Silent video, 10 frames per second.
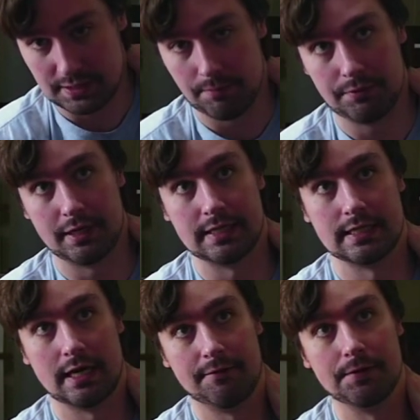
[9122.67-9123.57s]
things that
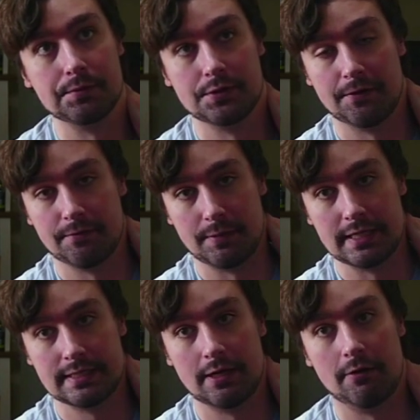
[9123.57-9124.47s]
I've observed
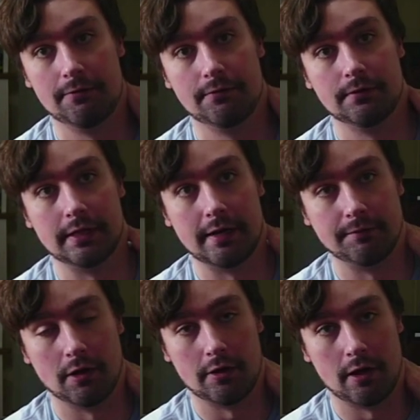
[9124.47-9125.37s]
myself that I've
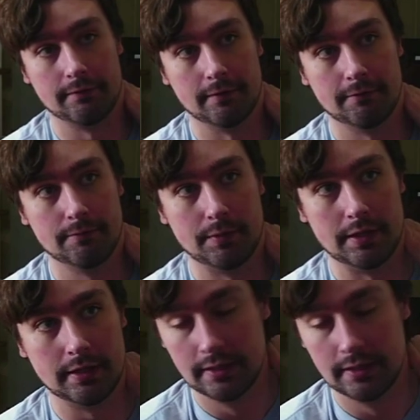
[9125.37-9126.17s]
gone off of, but